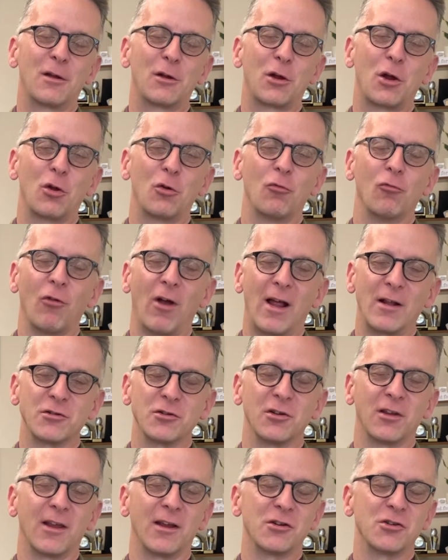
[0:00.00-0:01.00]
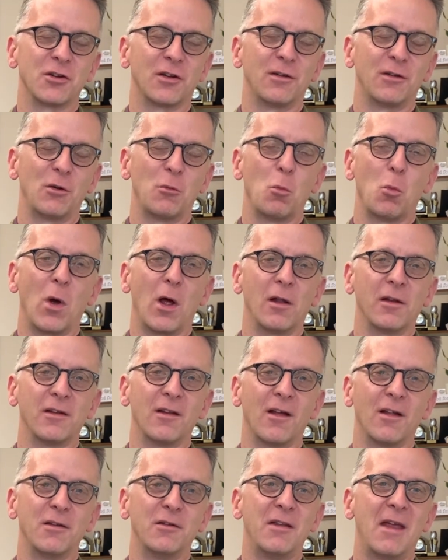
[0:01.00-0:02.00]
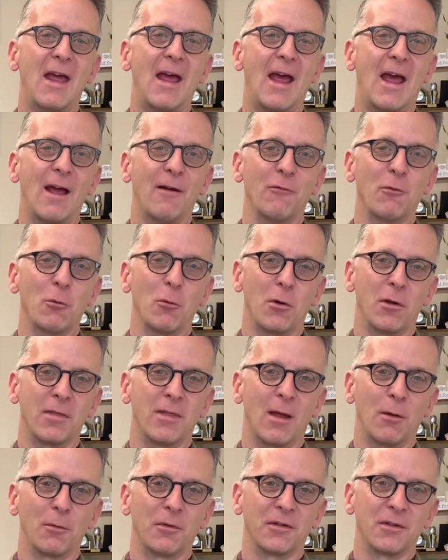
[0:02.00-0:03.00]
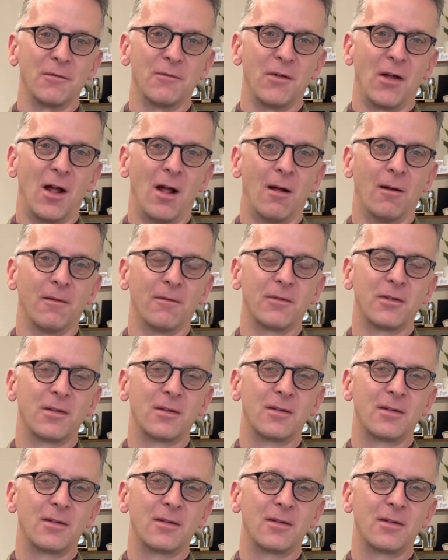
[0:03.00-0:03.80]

Congratulations and well done to everyone that was involved.